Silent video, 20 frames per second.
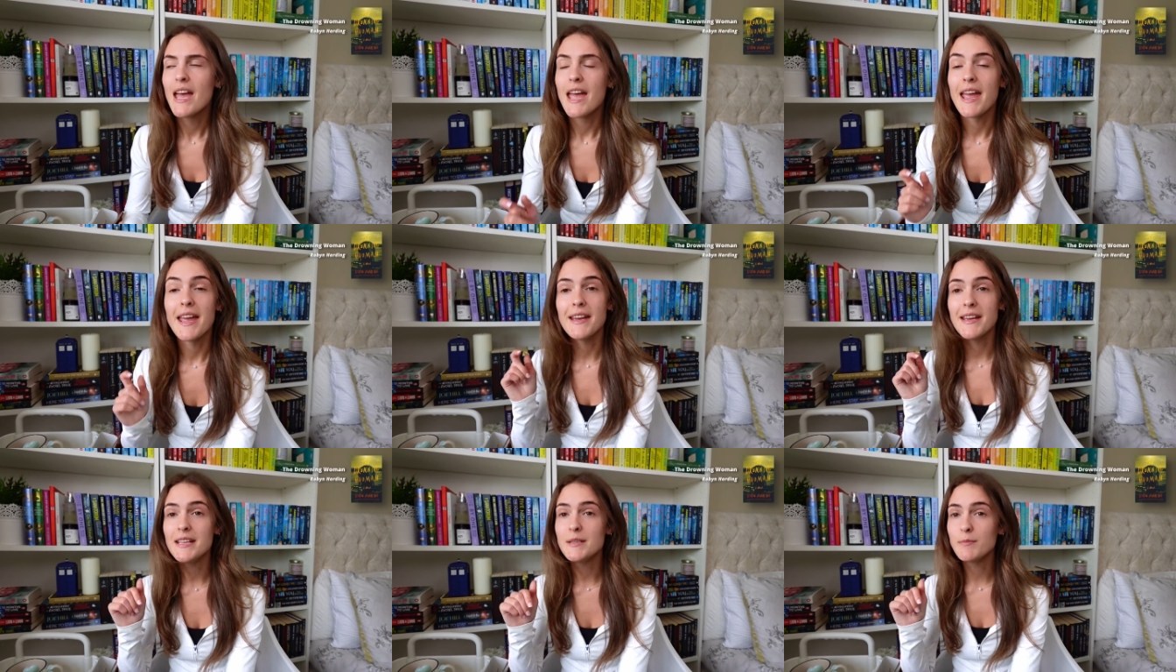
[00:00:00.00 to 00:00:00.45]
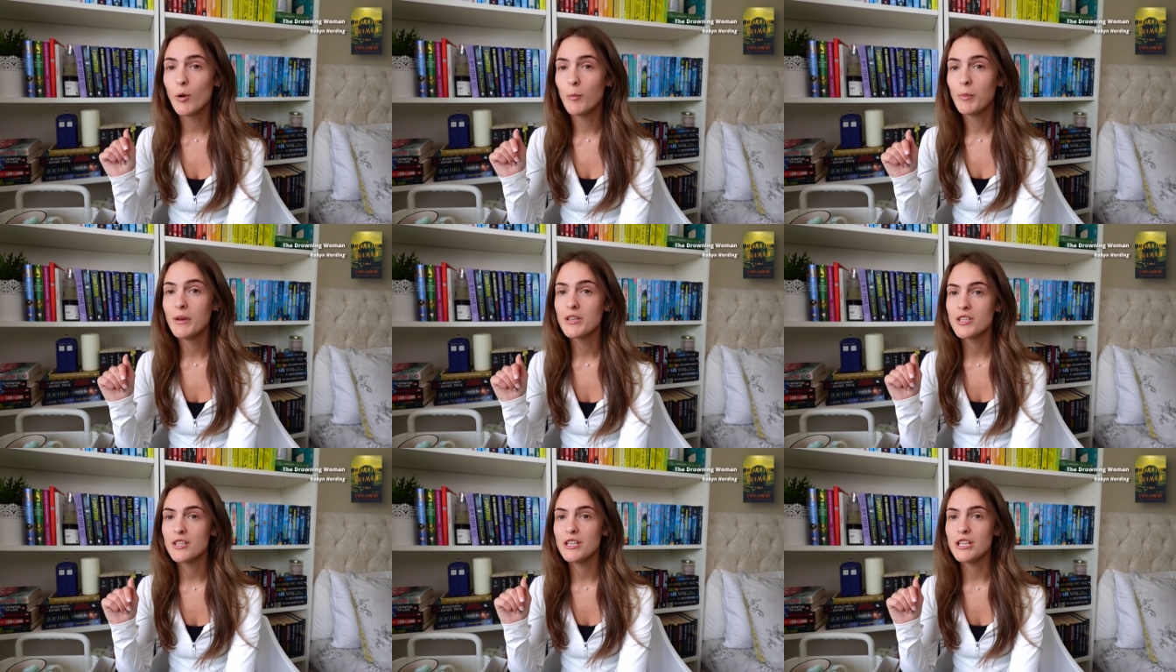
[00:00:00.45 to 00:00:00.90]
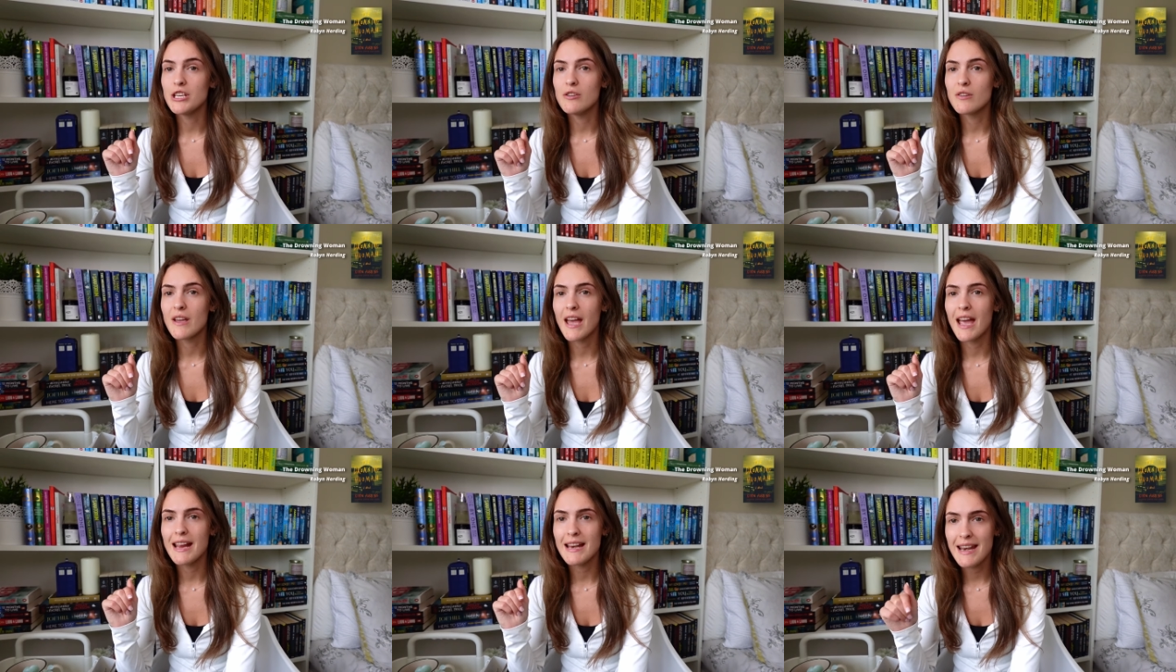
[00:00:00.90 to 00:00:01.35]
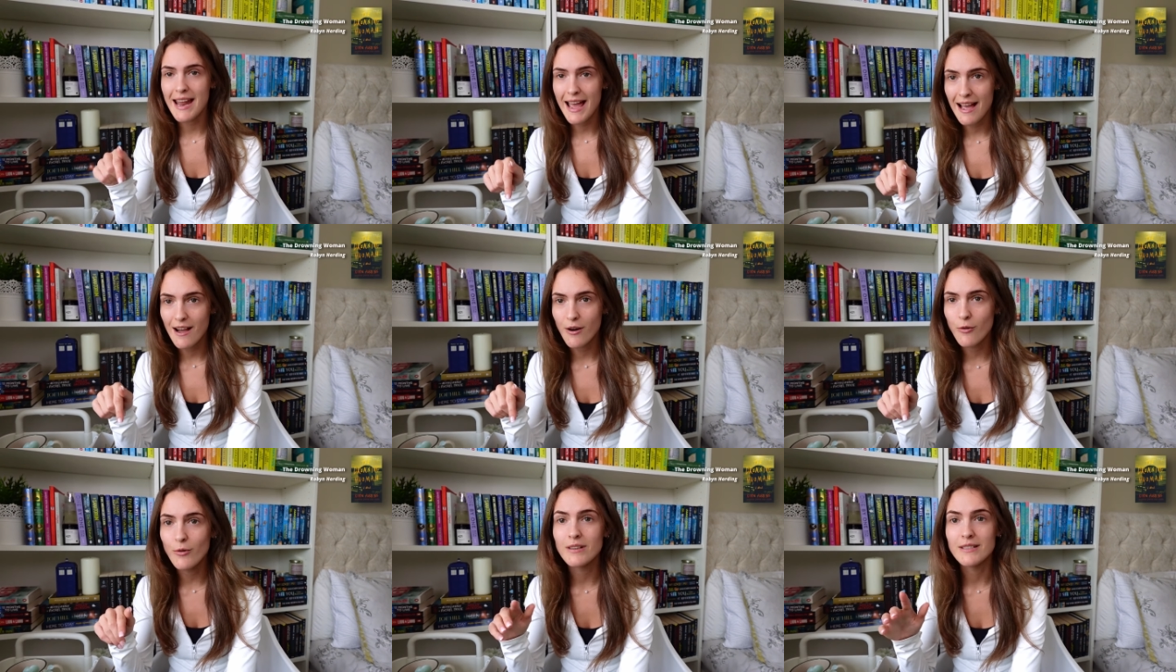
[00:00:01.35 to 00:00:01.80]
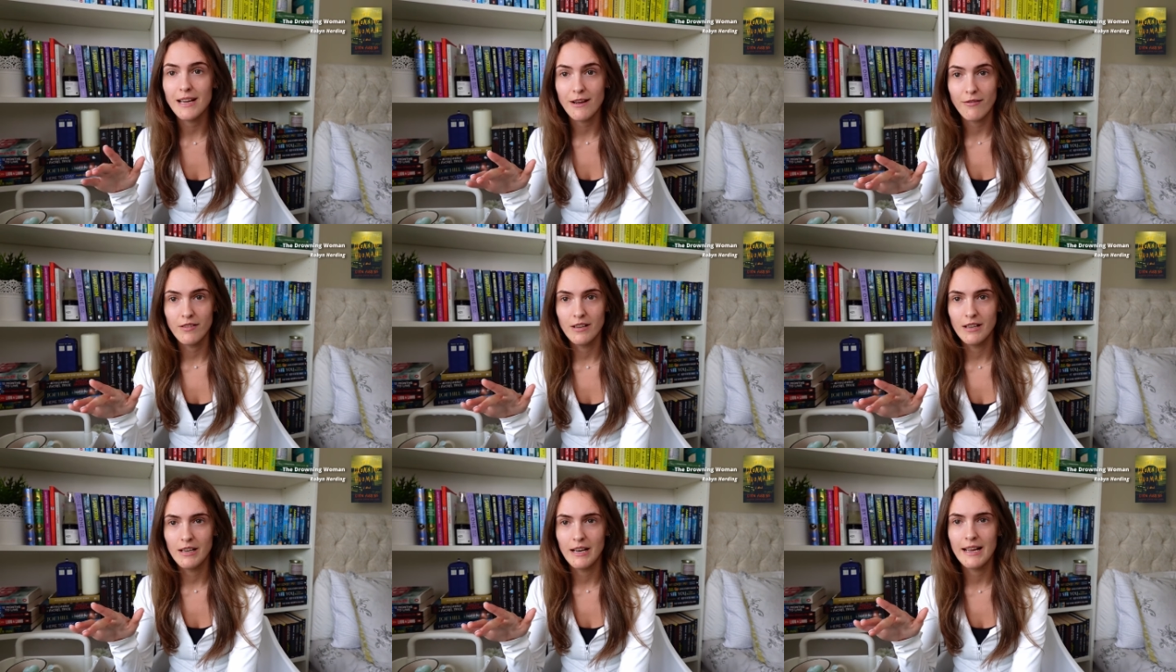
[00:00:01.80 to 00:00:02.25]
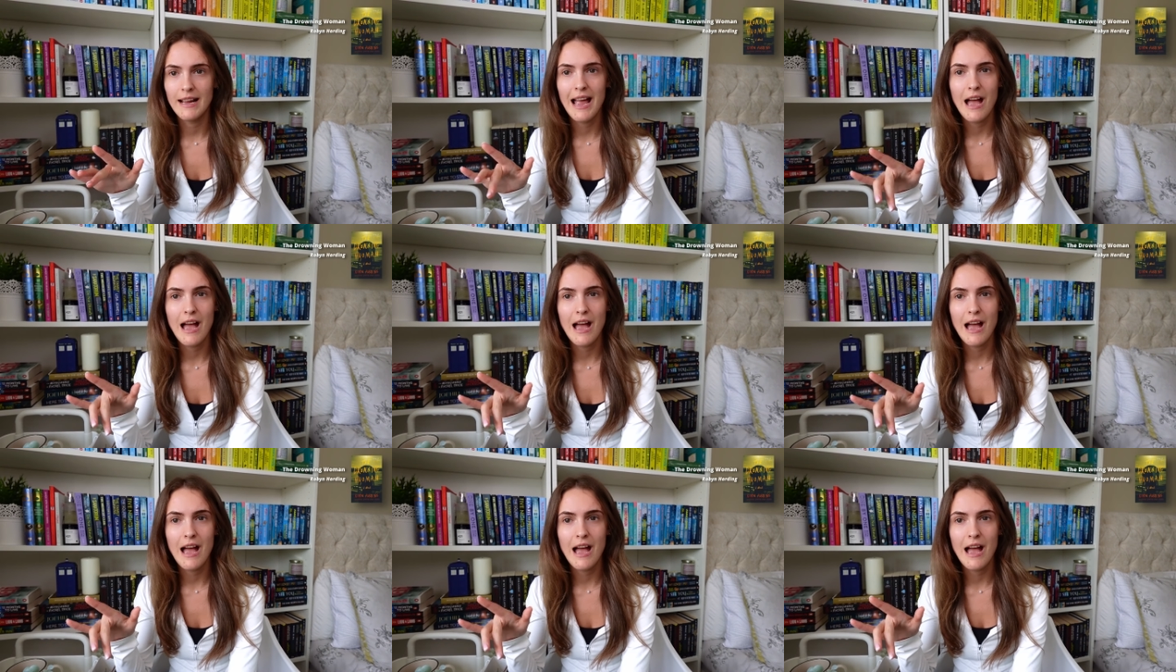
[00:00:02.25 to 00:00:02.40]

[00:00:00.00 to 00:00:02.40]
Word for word: It is published in the UK now, definitely.